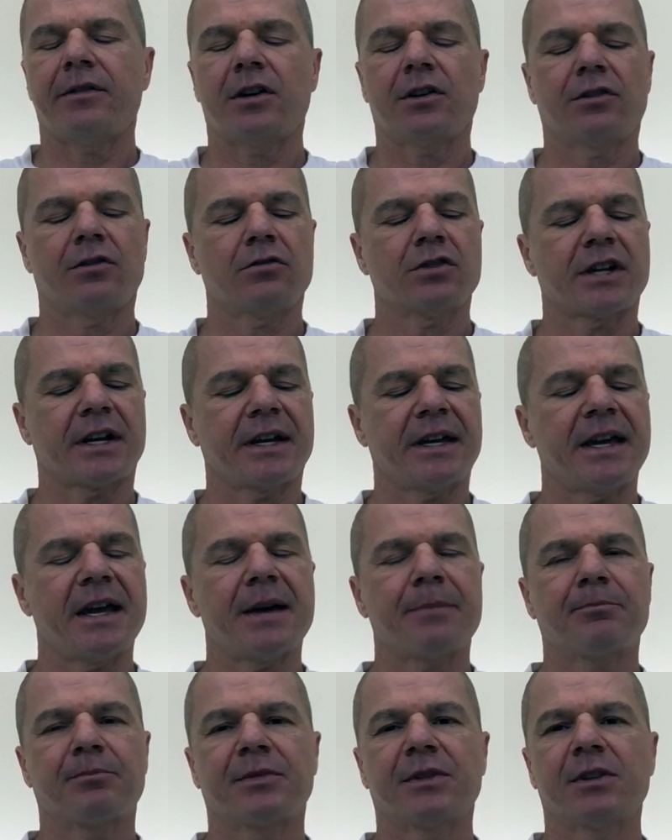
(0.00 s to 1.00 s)
on those. I
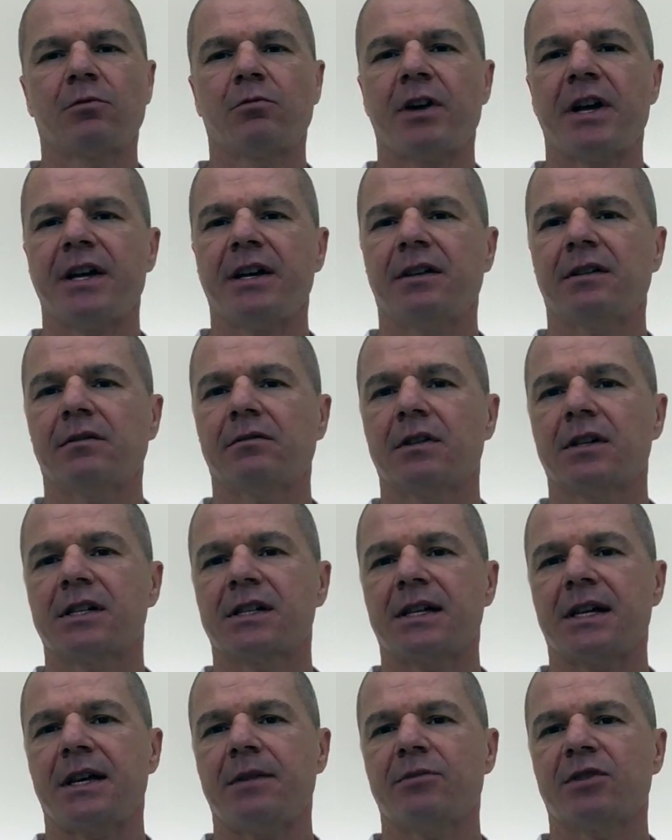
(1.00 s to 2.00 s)
kept the weight the
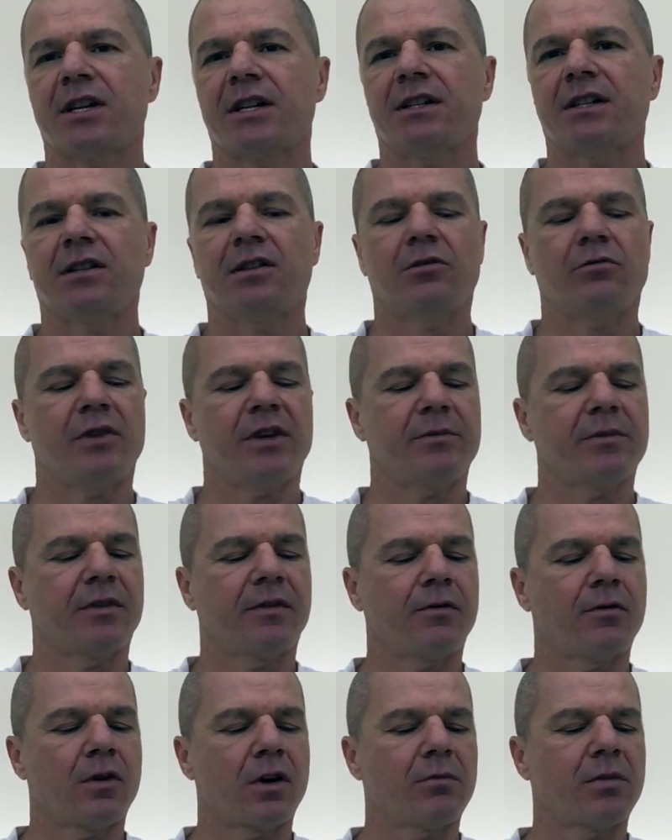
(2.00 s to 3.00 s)
same as I did the week
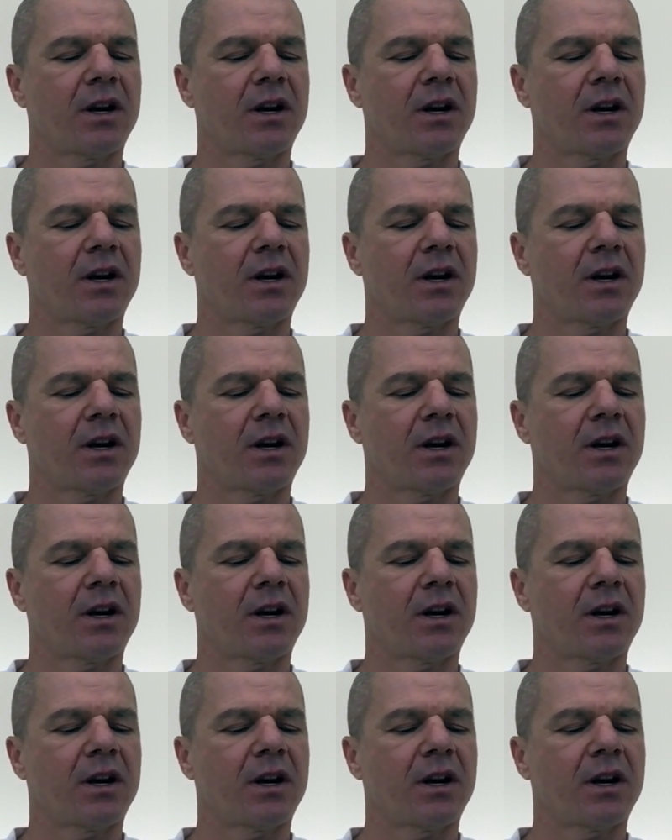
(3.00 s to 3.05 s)
before,